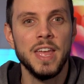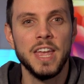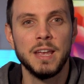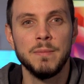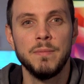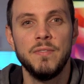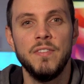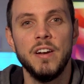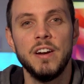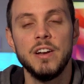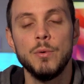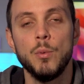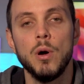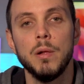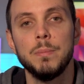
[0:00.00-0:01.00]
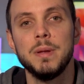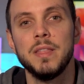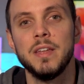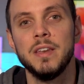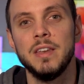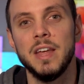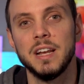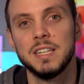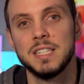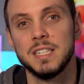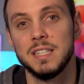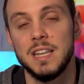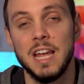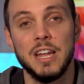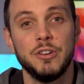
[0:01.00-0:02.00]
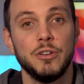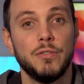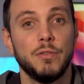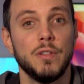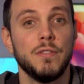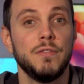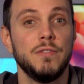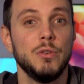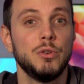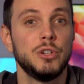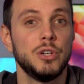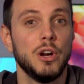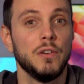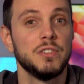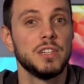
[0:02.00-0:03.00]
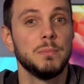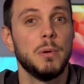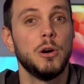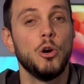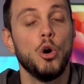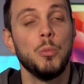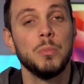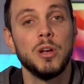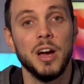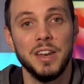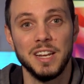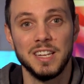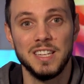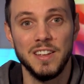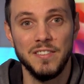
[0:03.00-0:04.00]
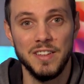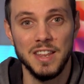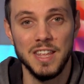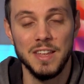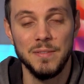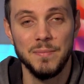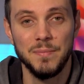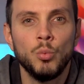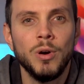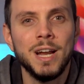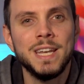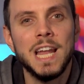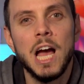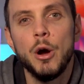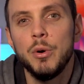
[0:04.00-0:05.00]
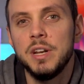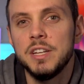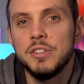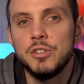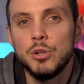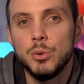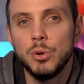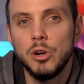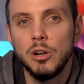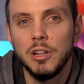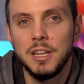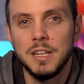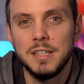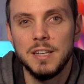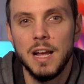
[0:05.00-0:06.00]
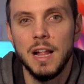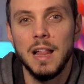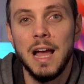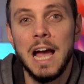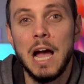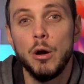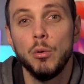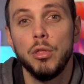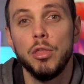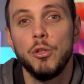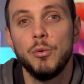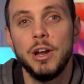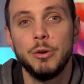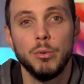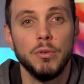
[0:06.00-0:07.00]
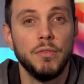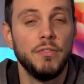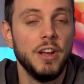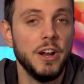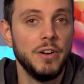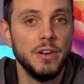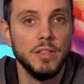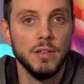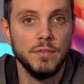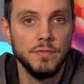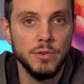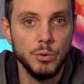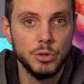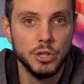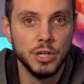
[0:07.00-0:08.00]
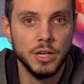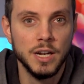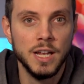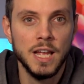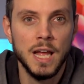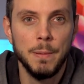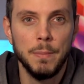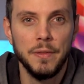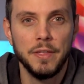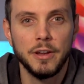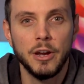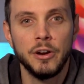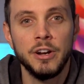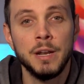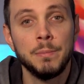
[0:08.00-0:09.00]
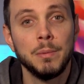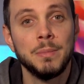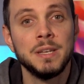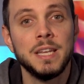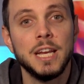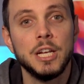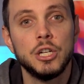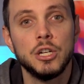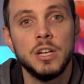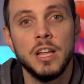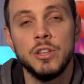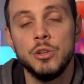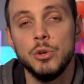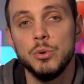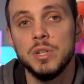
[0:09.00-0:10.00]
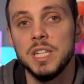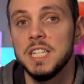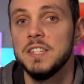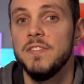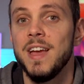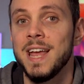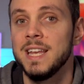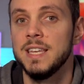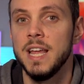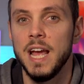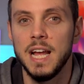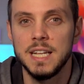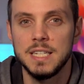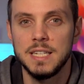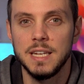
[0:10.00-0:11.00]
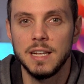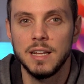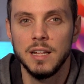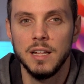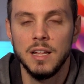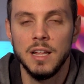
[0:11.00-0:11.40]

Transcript: it can very well be the next standard for the future of smart home connectivity. Right now, it is too early to tell how Thread will fare in the future, but the current implementation and use is fantastic.